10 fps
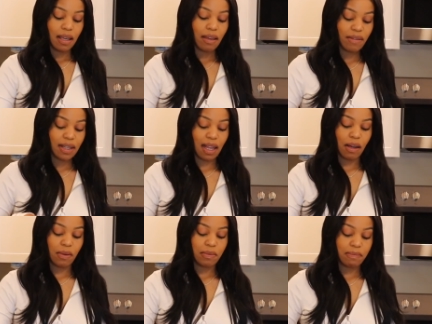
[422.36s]
even it
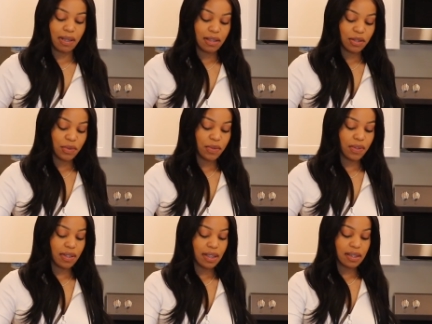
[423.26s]
out. Make
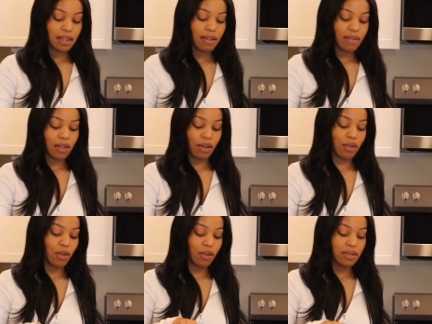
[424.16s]
sure it's even on
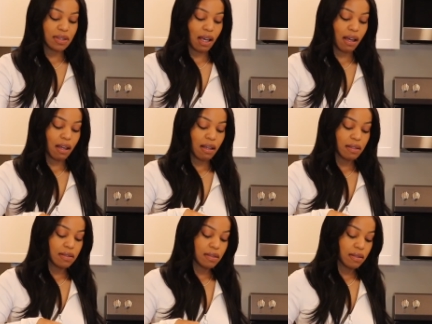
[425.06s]
all
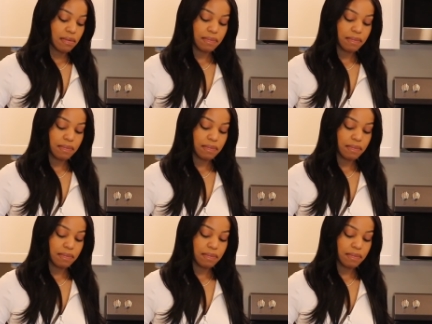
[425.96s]
sides.